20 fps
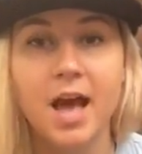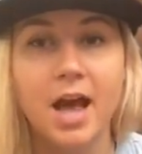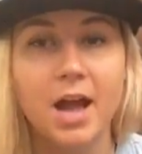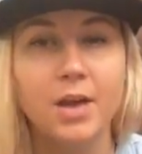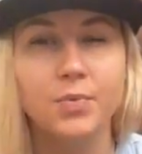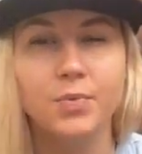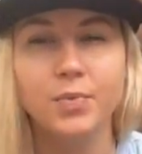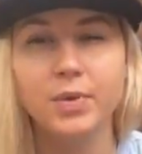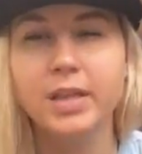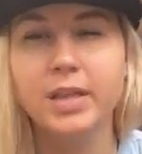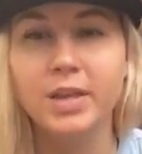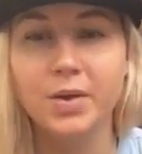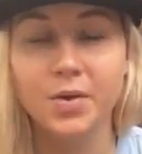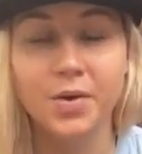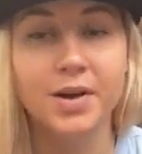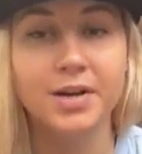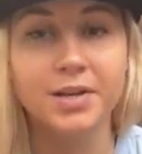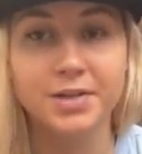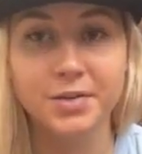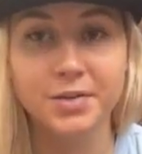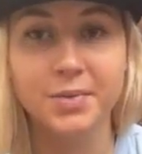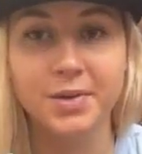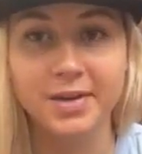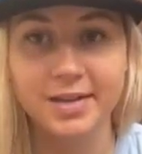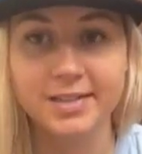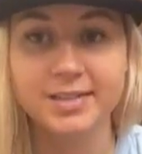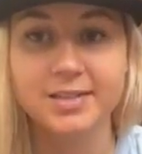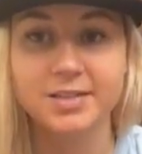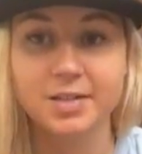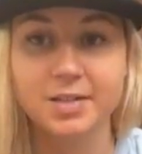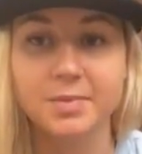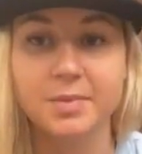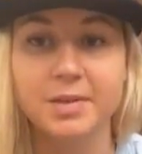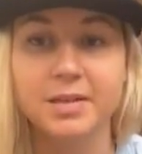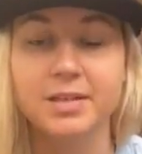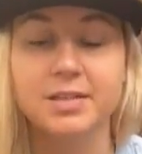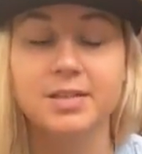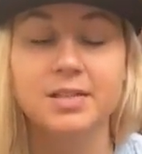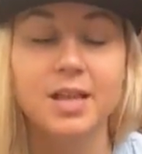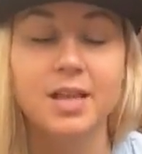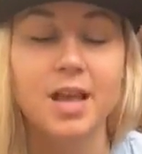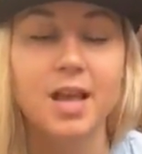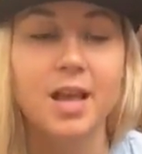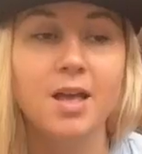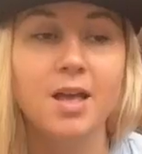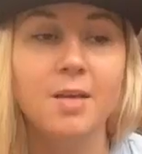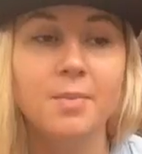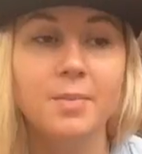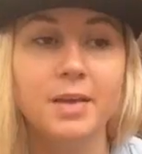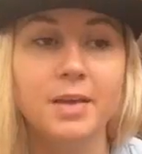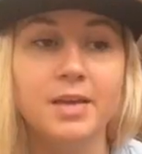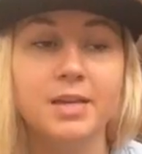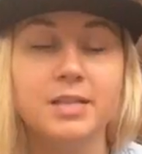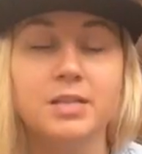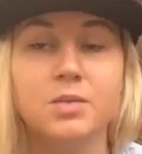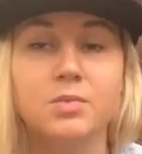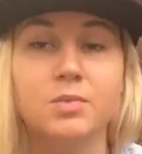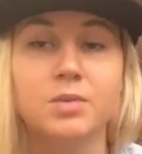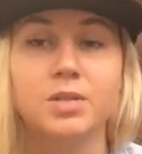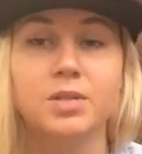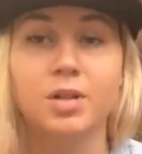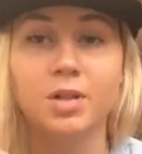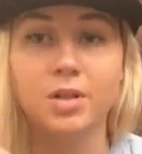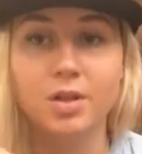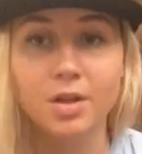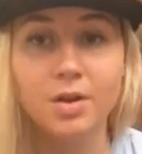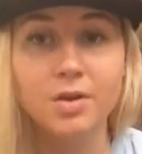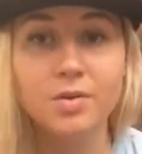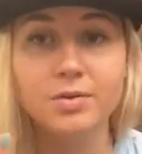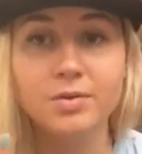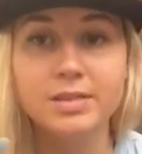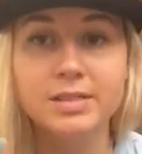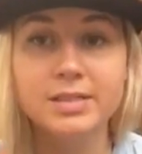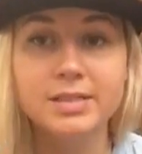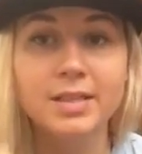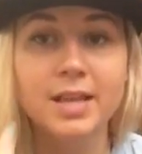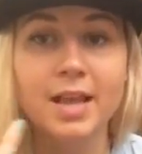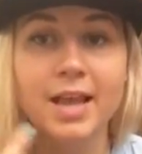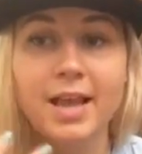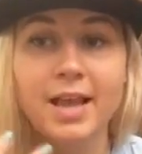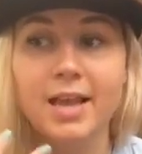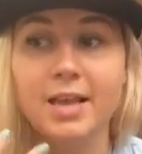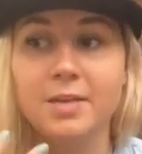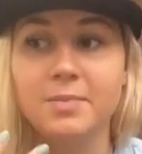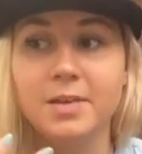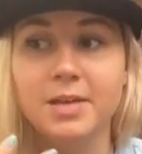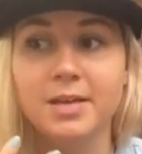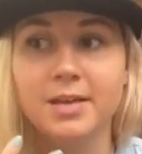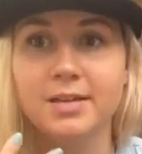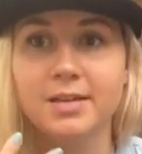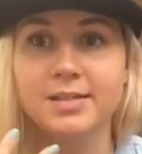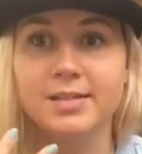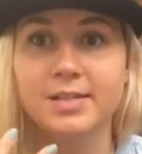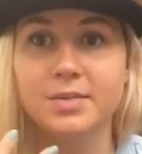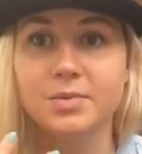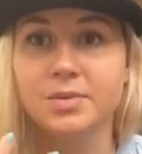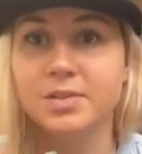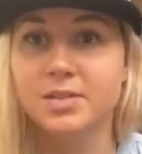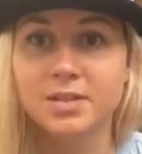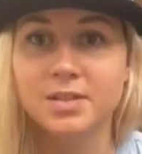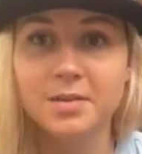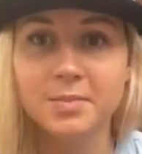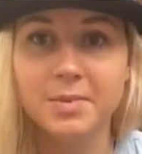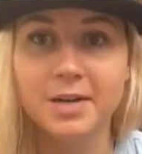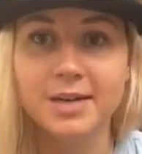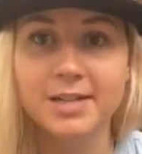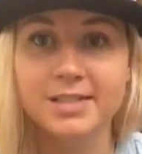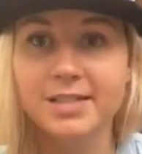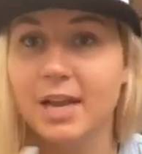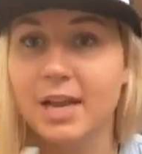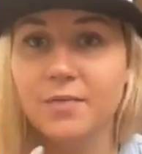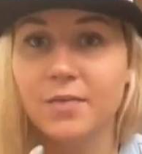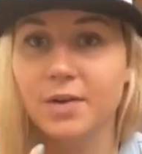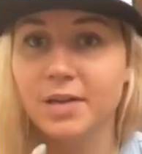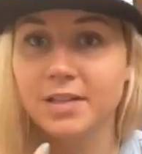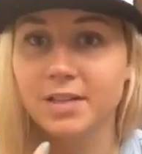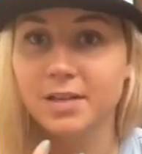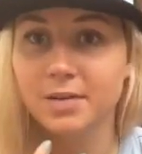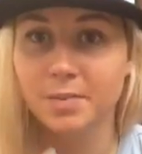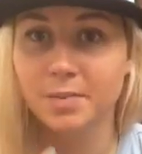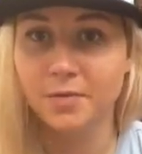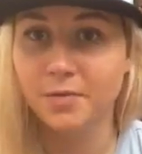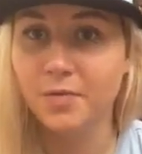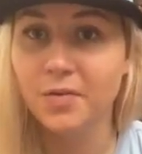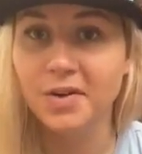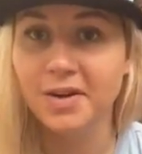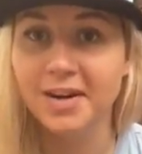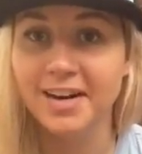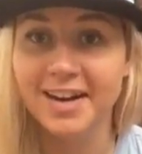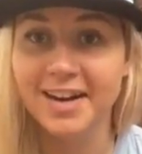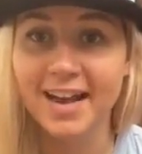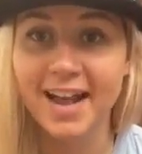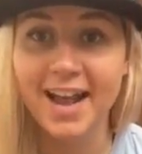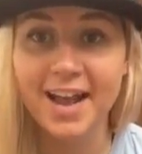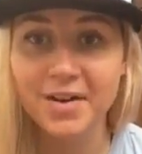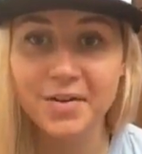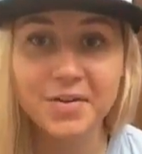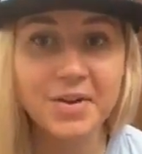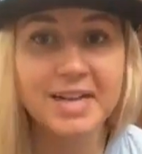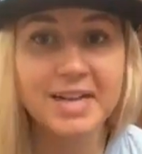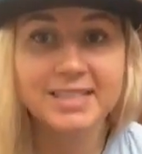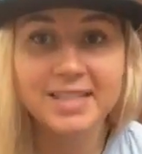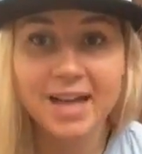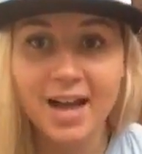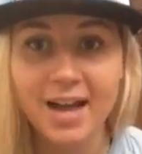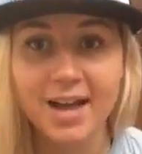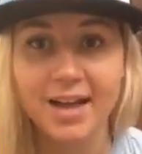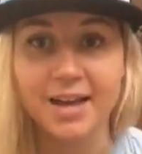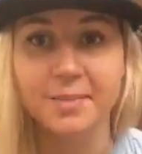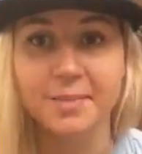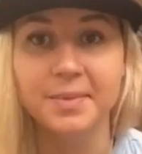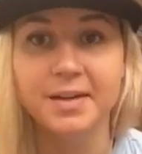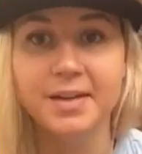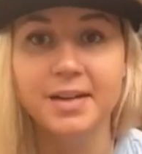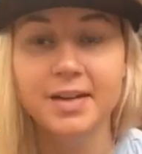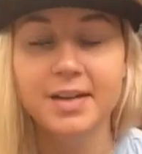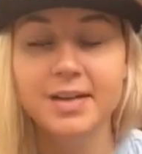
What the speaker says: I really wanted to work at Starbucks because it was close and because it was Starbucks. I've worked there before and I had a great time.